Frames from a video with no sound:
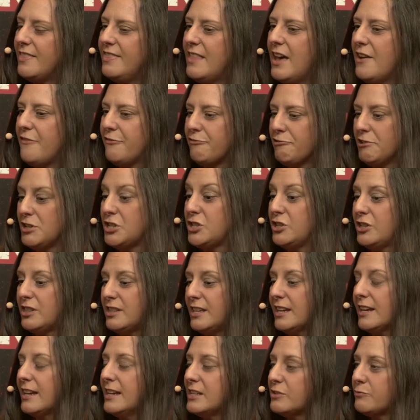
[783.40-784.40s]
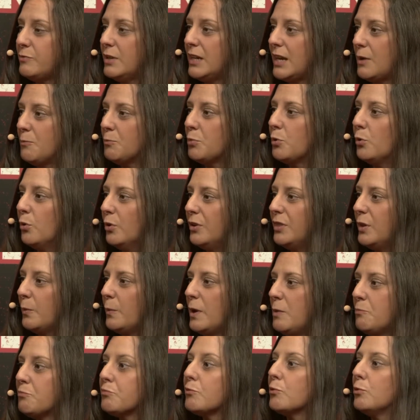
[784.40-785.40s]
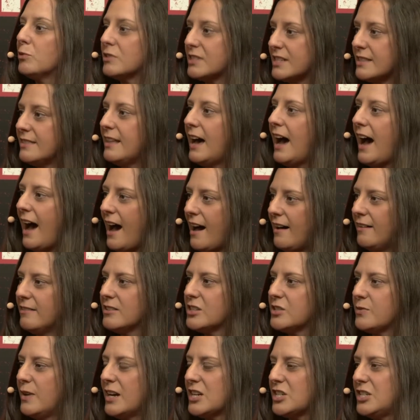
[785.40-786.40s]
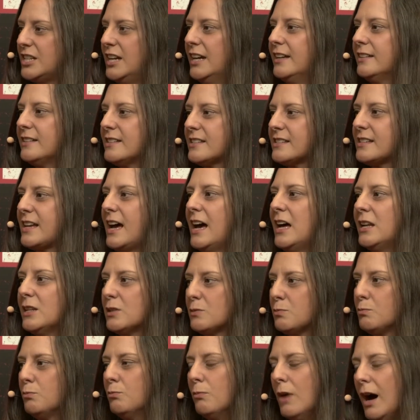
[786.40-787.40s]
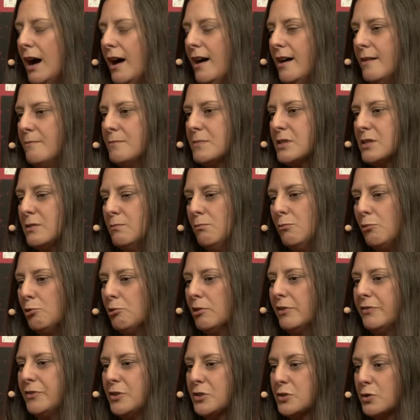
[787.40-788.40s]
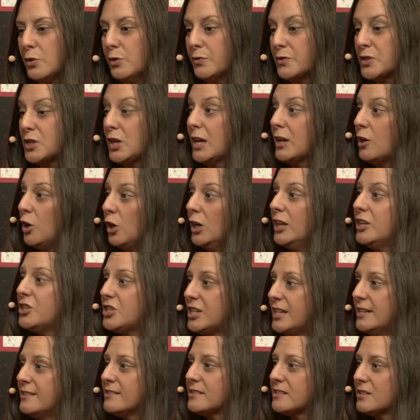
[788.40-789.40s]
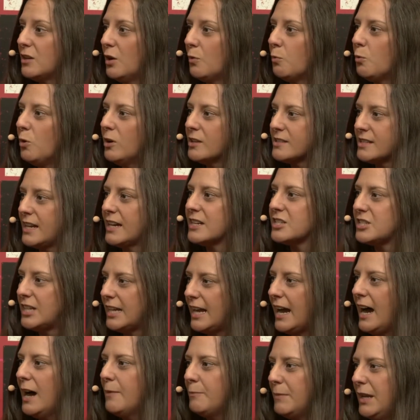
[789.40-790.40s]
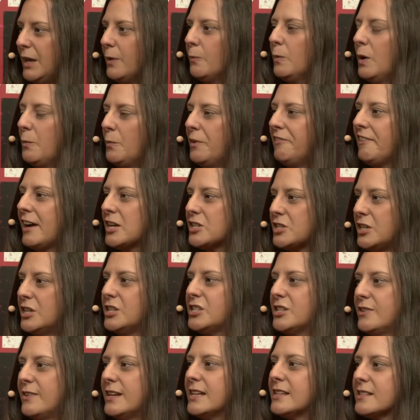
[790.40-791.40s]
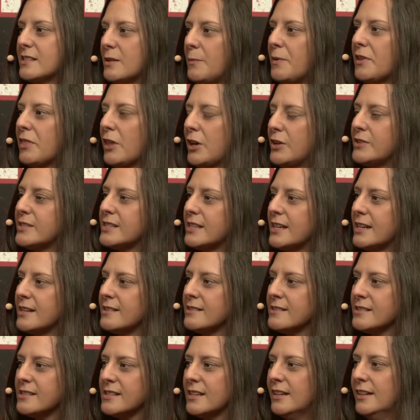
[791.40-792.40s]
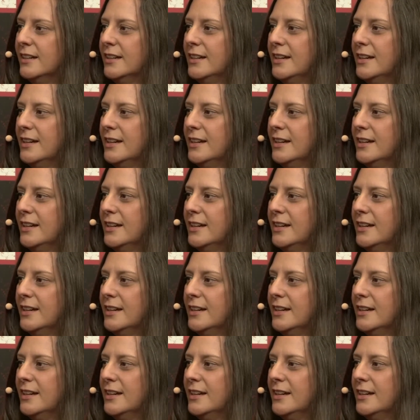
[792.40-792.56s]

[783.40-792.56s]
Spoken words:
and therefore I do think it's really important that we broaden that out to actually understand some more of the sort of psychology as to what's actually happening when we're actually doing some of those things.